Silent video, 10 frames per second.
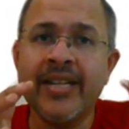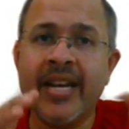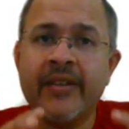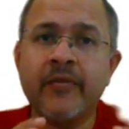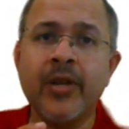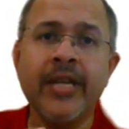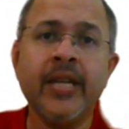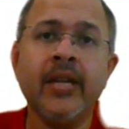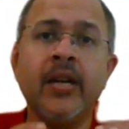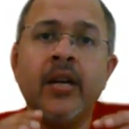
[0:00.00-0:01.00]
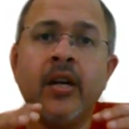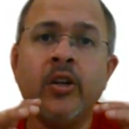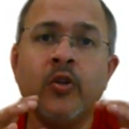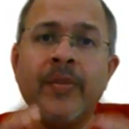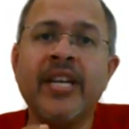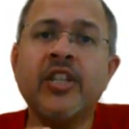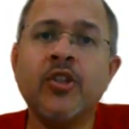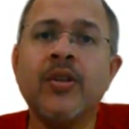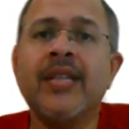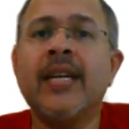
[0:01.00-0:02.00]
carefully to make
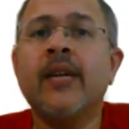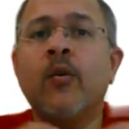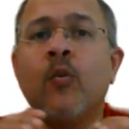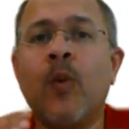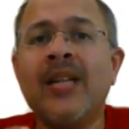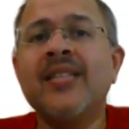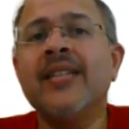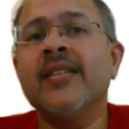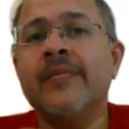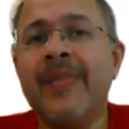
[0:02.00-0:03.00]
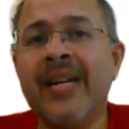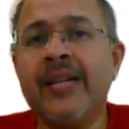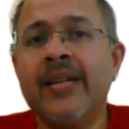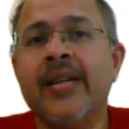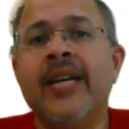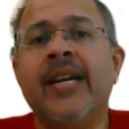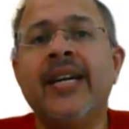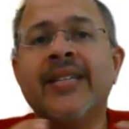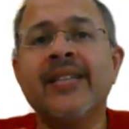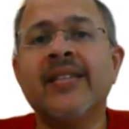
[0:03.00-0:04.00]
sure that once it is built,
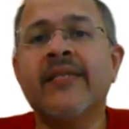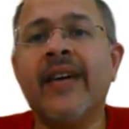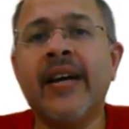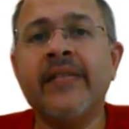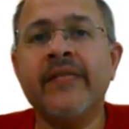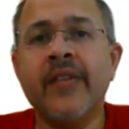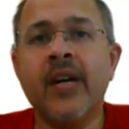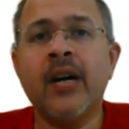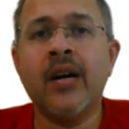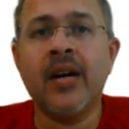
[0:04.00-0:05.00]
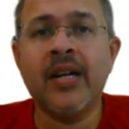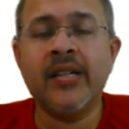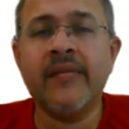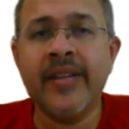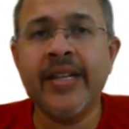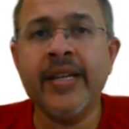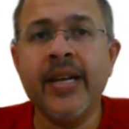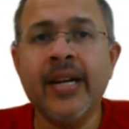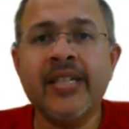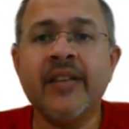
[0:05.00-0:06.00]
it can survive under
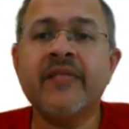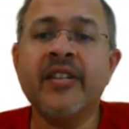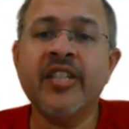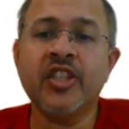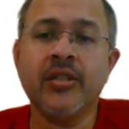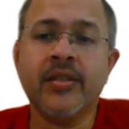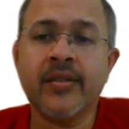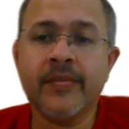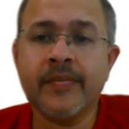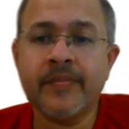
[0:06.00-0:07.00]
very tough conditions.